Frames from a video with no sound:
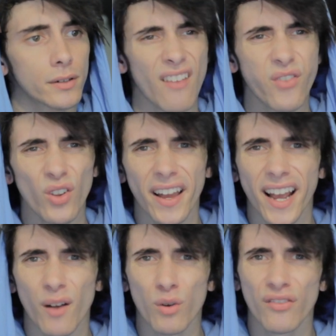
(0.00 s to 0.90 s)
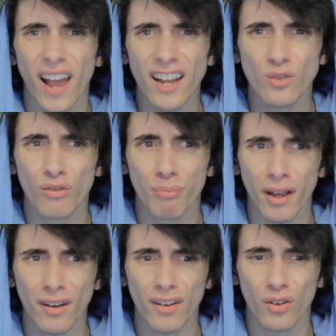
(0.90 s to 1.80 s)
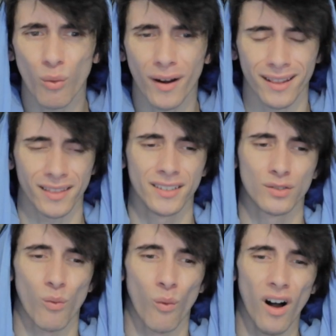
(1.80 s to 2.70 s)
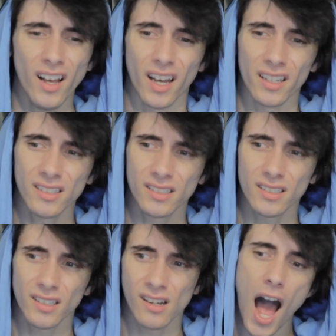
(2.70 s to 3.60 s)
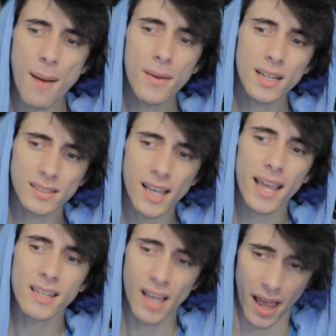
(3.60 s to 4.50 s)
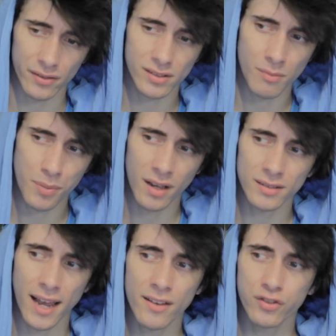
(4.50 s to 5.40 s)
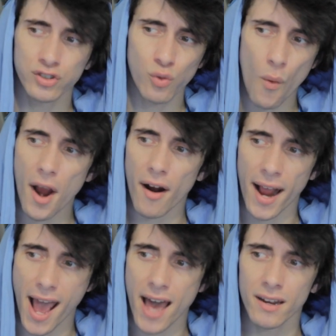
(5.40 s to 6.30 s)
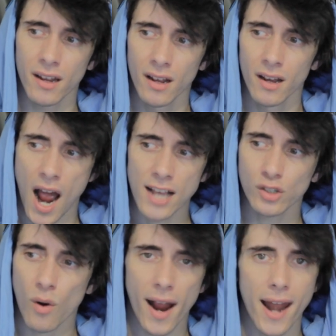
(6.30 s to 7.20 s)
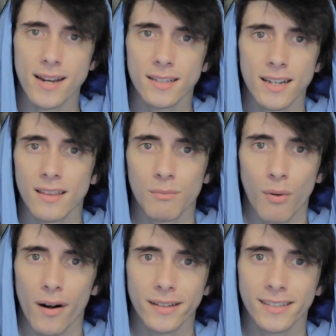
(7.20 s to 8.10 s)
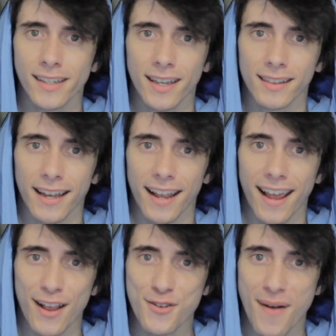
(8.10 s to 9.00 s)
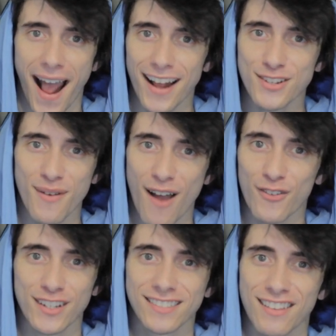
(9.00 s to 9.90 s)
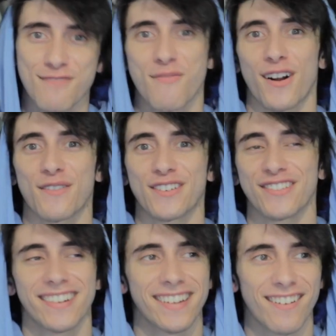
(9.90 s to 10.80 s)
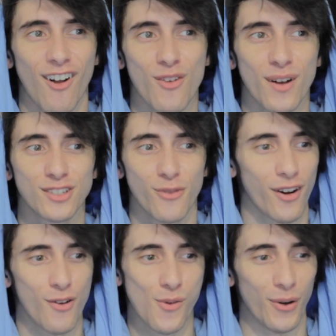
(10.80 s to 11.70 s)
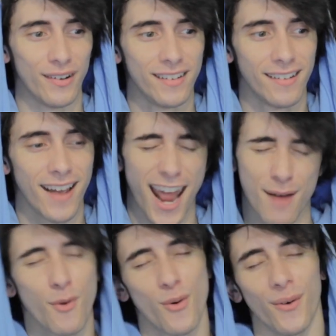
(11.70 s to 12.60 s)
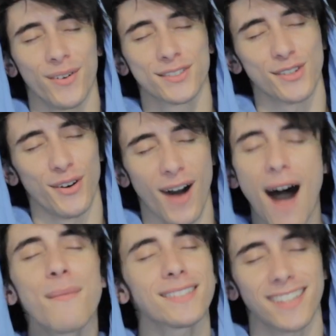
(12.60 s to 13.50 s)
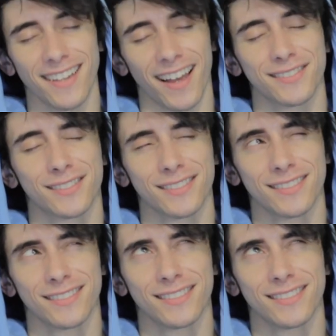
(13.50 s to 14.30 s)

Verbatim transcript: I feel like I would have had to have been to one at least once. I'm gonna say yes, because I swear I had, I swear I had a Disney themed party as a kid. Like, you had to have a Disney themed party when you were a kid, otherwise you weren't cool and I'm cool. So I'm gonna say yes,